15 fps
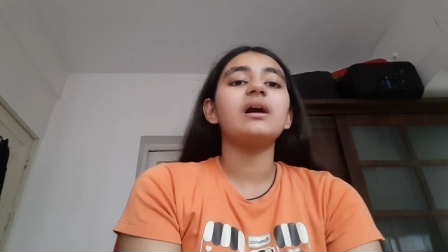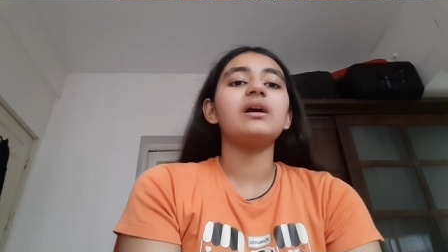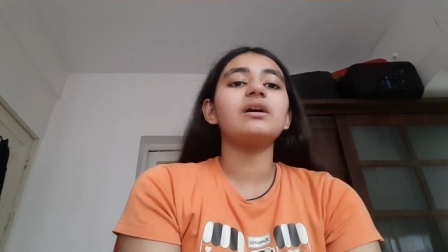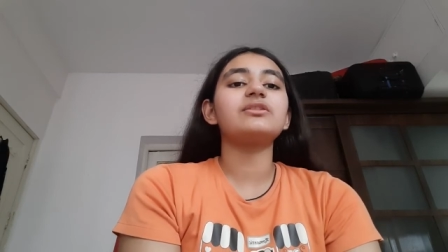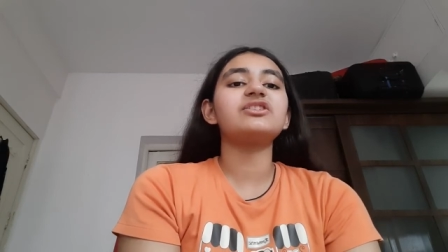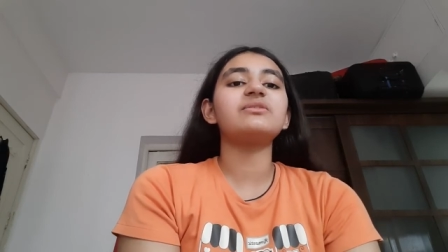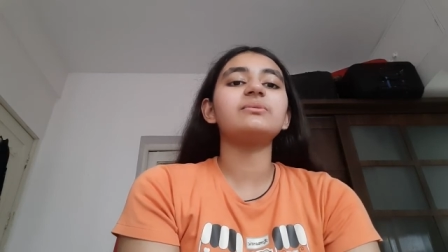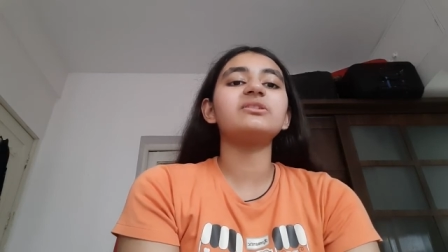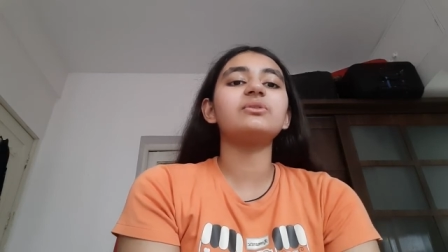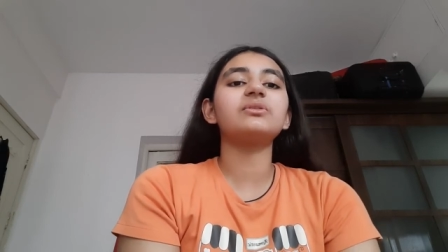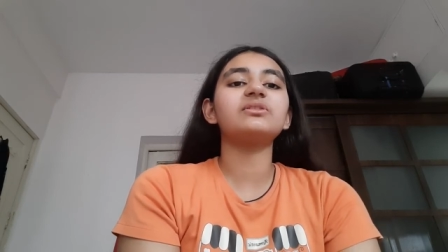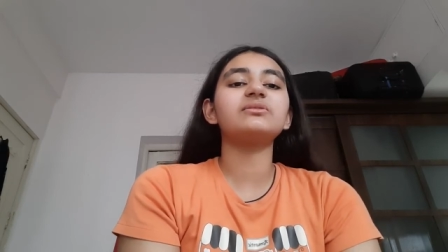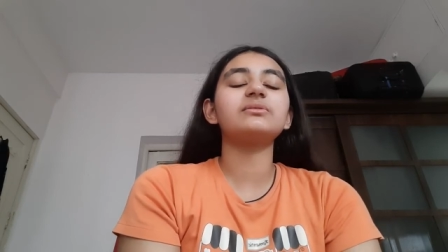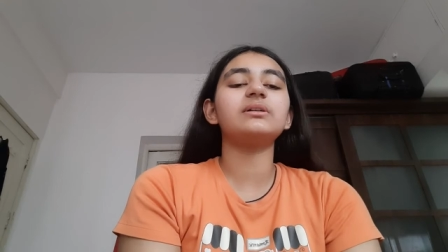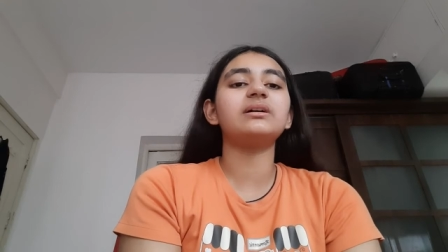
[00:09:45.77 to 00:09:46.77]
uh, she would
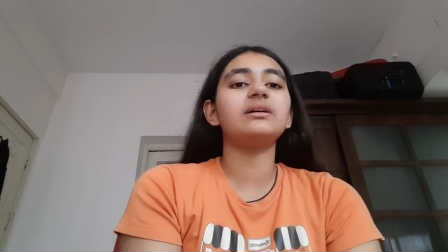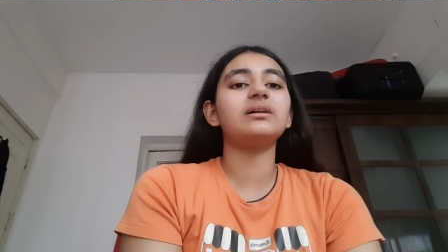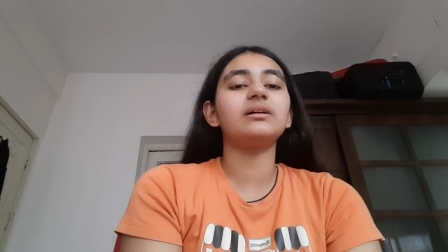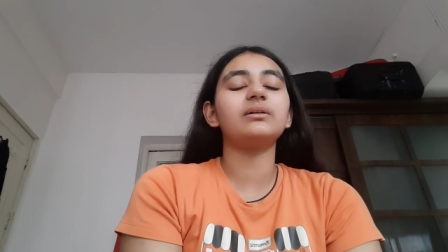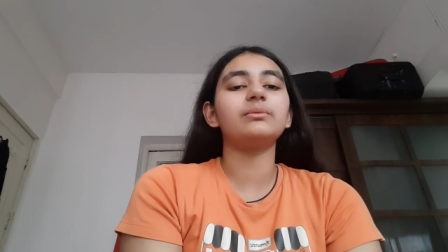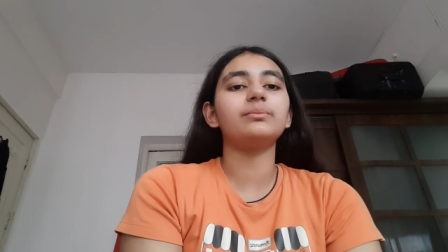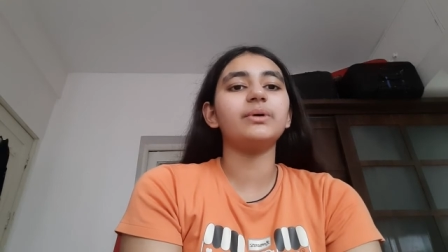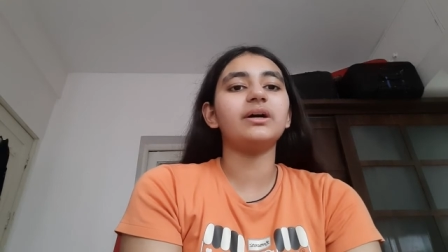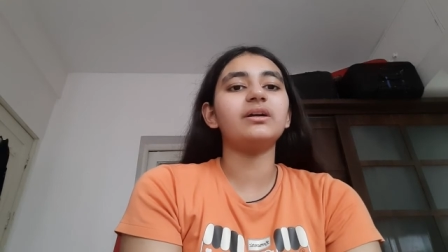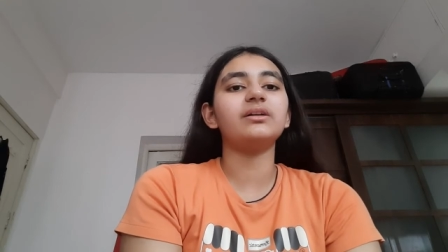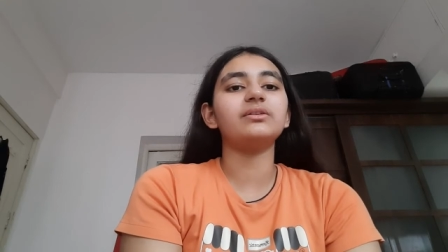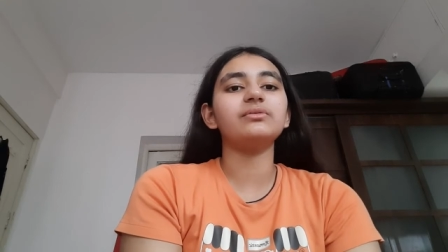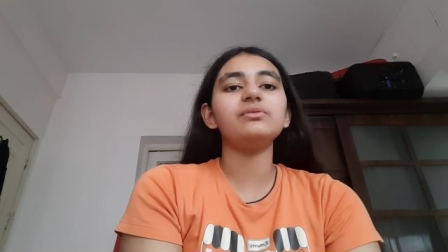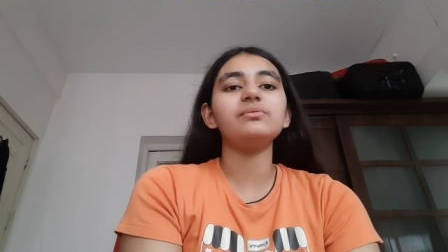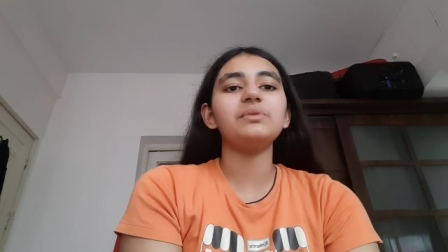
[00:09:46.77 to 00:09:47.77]
go to uh,
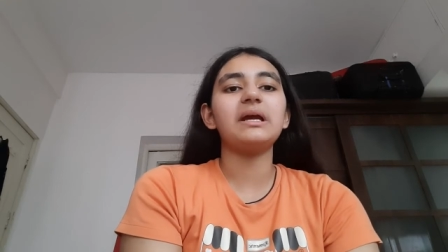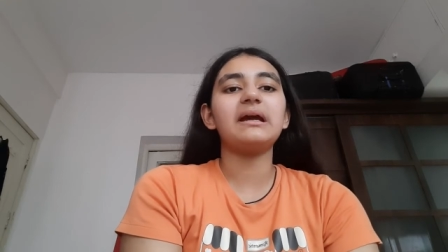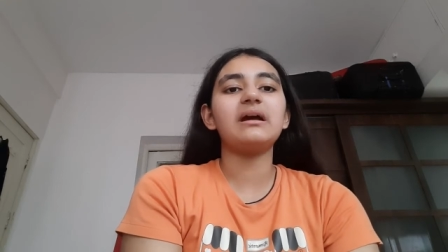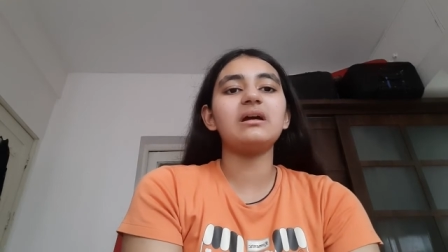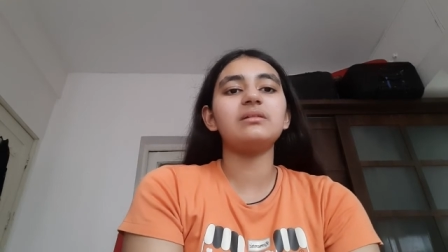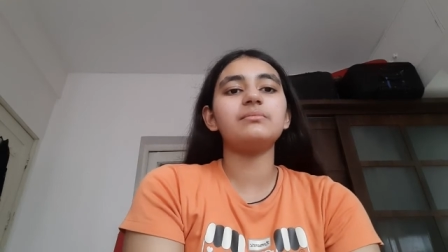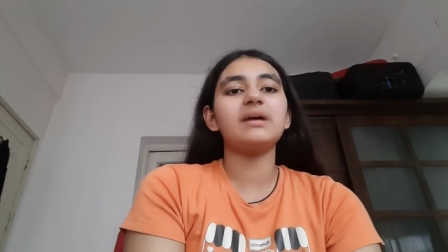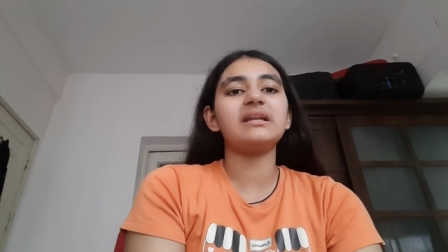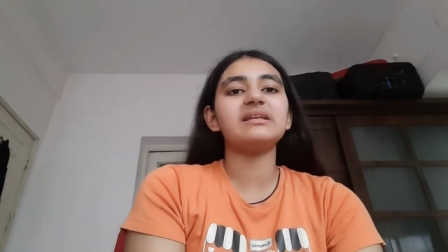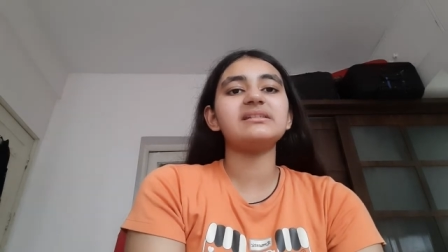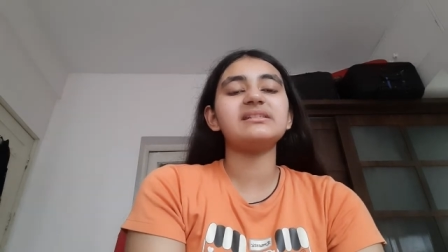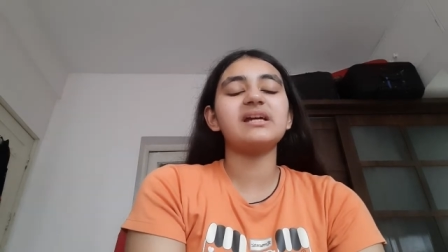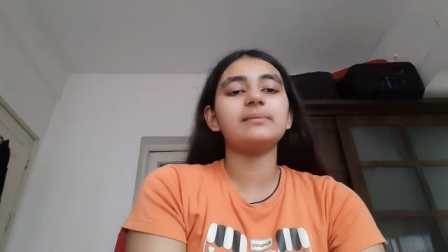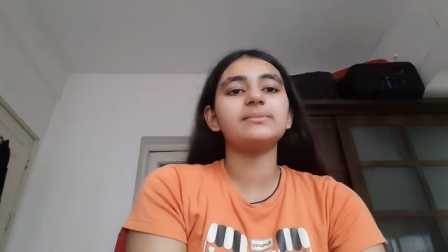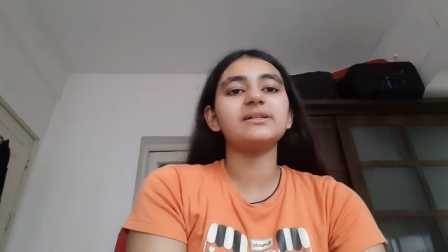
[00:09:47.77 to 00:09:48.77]
Bardo, and Madi
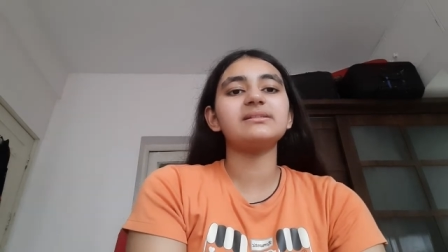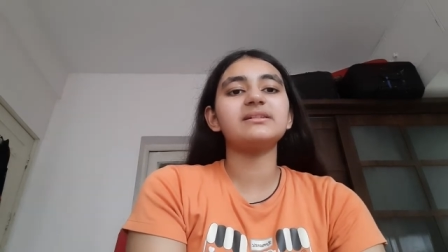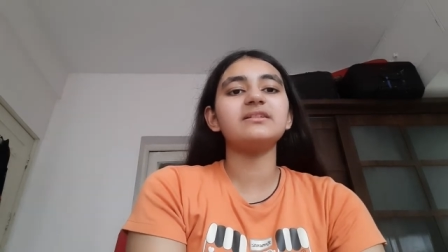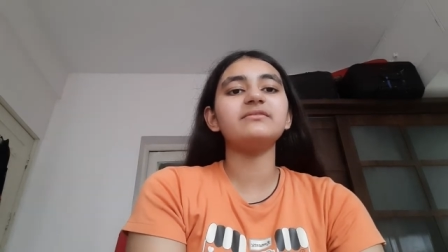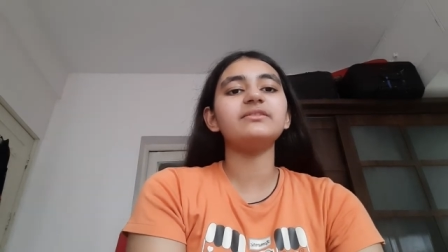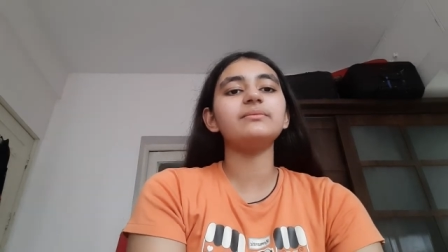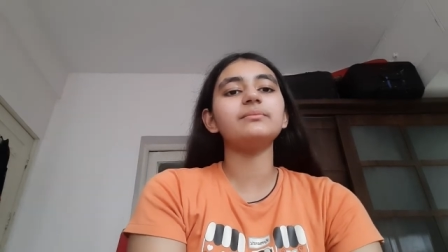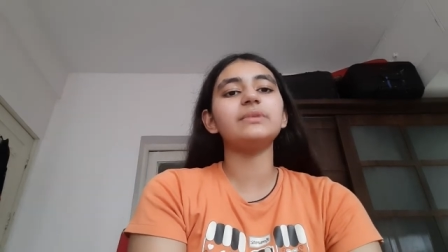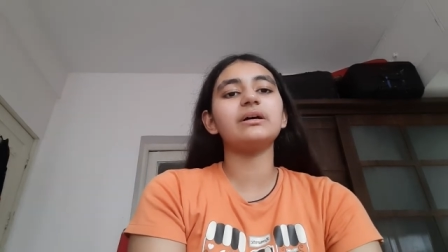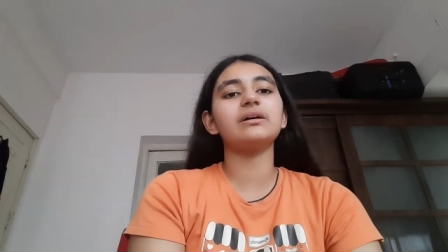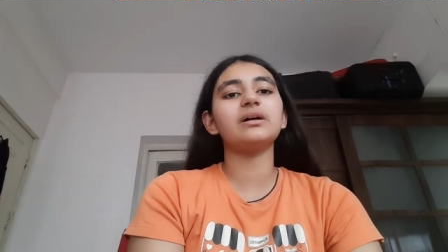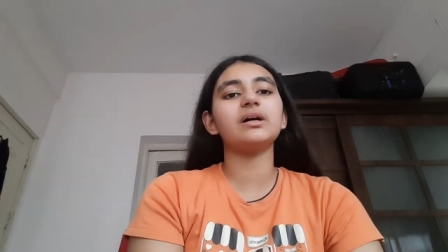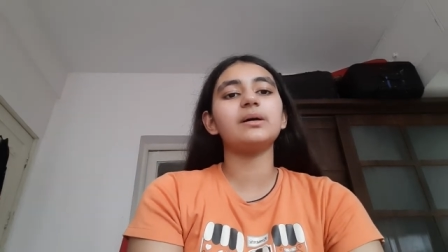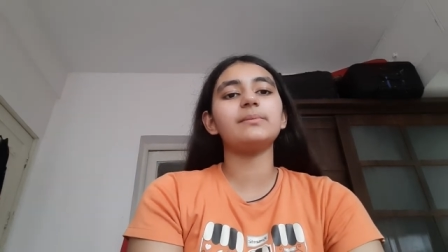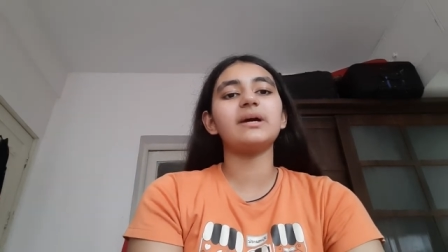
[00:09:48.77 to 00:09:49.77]
stabbed herself, and
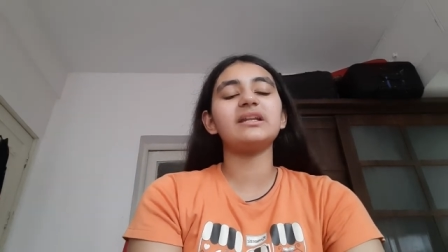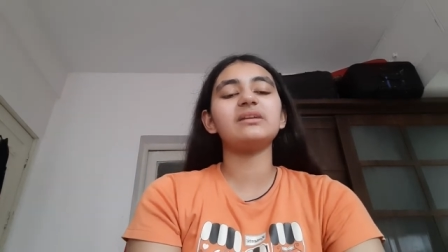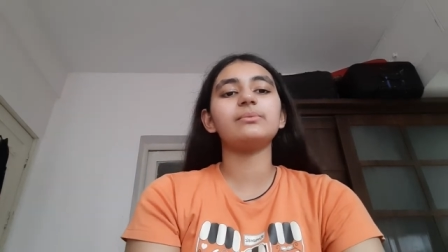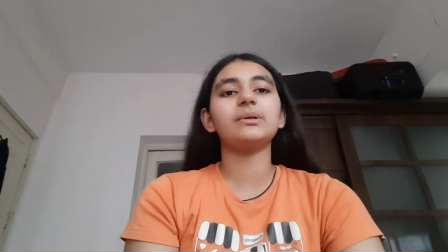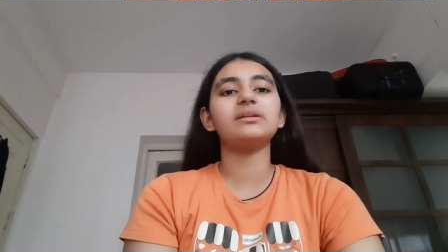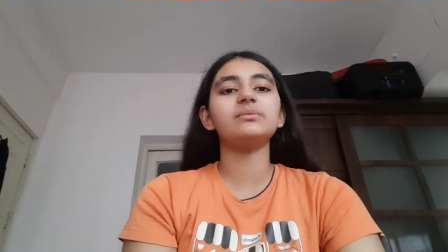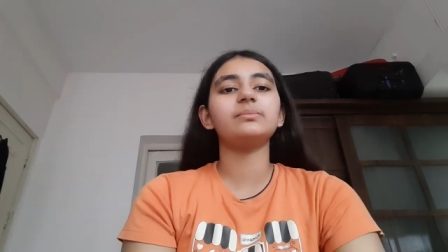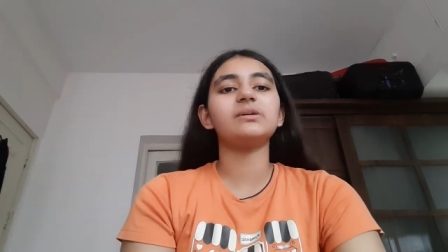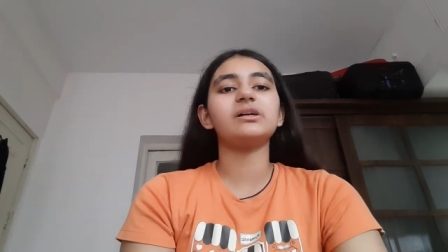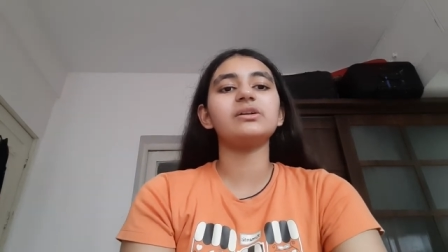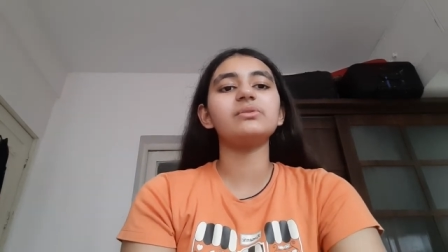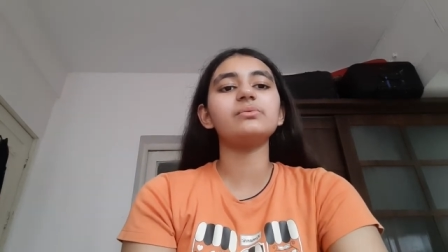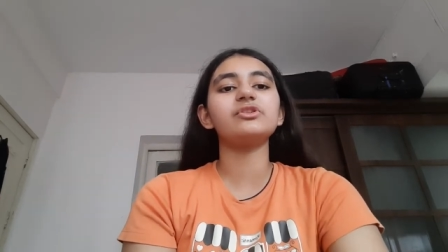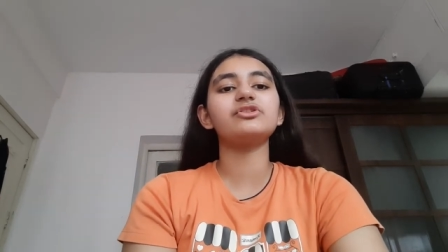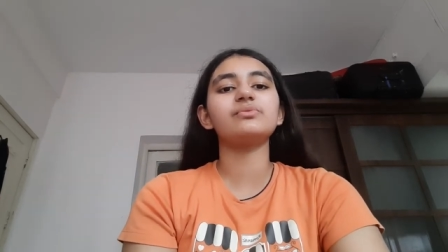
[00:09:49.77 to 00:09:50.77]
uh, Madi went to
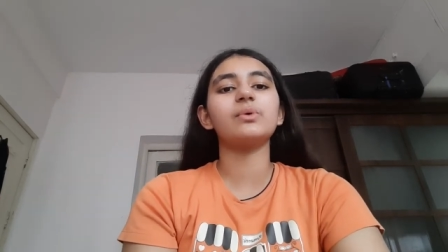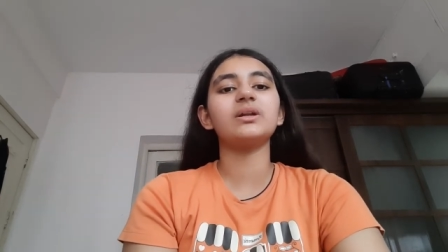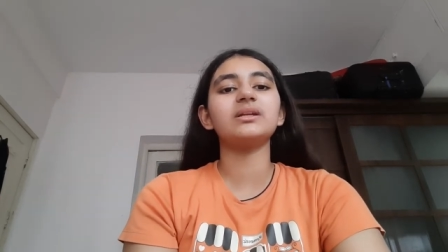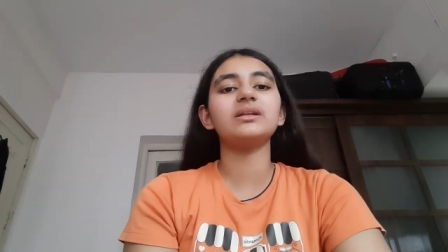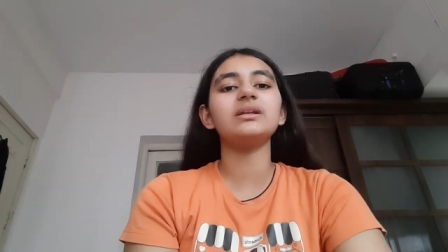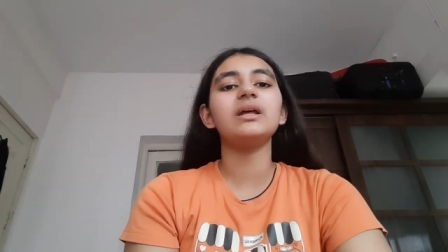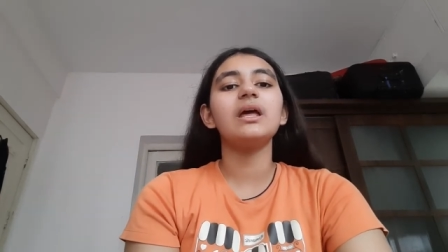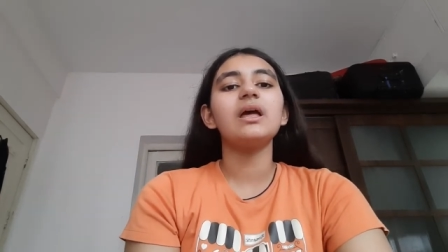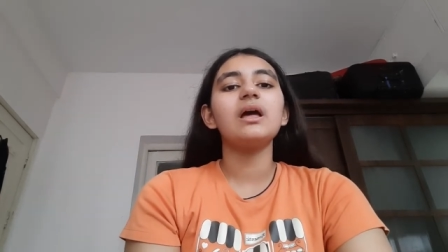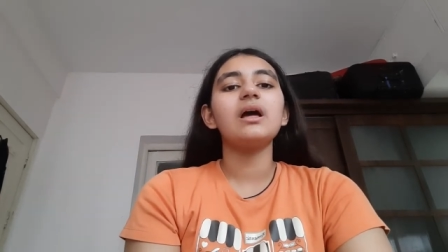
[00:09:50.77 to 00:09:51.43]
Bardo, which wanted,